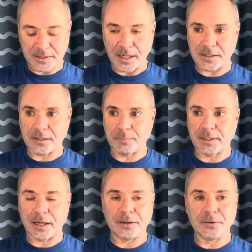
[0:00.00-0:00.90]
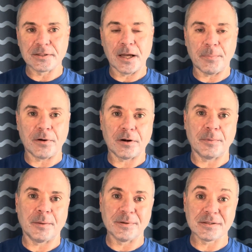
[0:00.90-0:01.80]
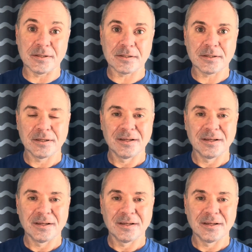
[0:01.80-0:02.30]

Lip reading: something I do. It's not part of my business.